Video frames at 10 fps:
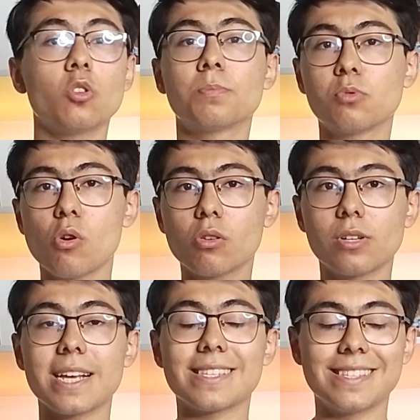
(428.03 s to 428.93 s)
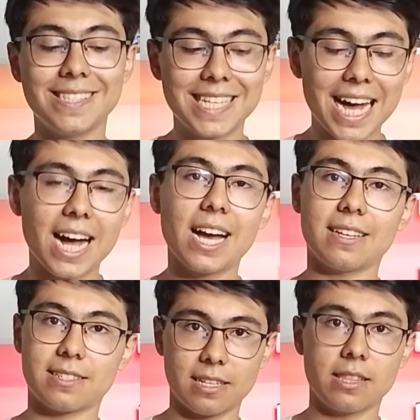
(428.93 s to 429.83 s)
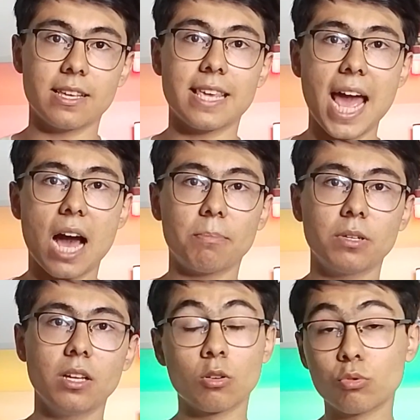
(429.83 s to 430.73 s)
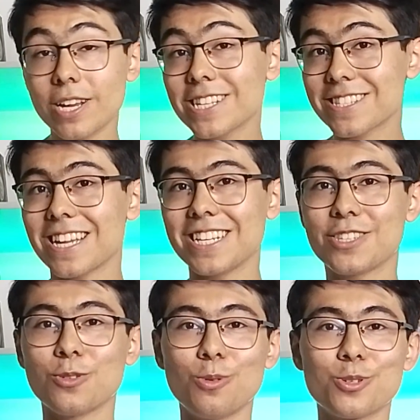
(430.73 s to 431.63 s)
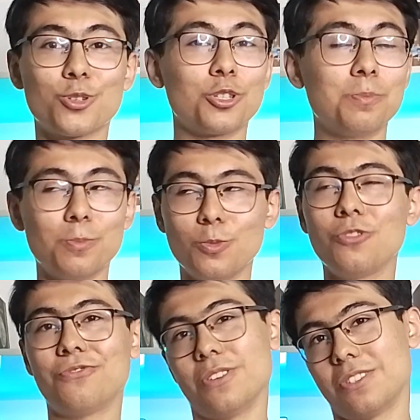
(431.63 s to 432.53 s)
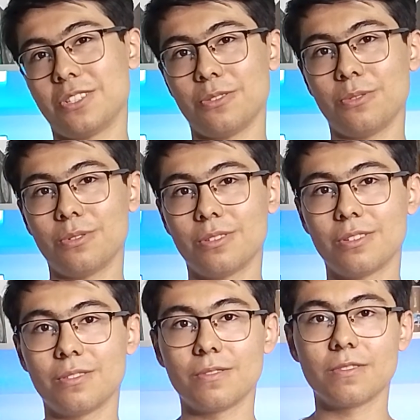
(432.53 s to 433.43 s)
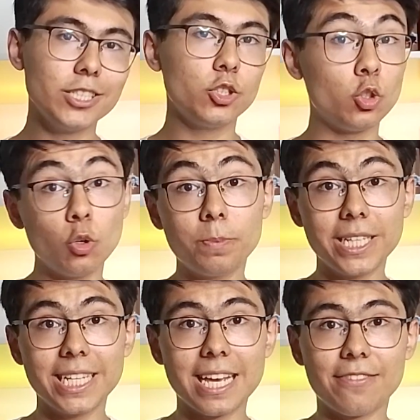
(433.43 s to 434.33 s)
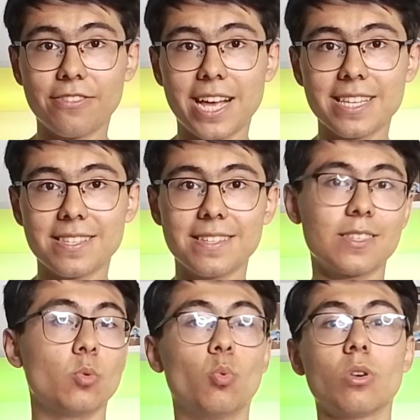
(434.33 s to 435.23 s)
your progress dies in the gap. Great study tools should mood fizz you. One UPDF license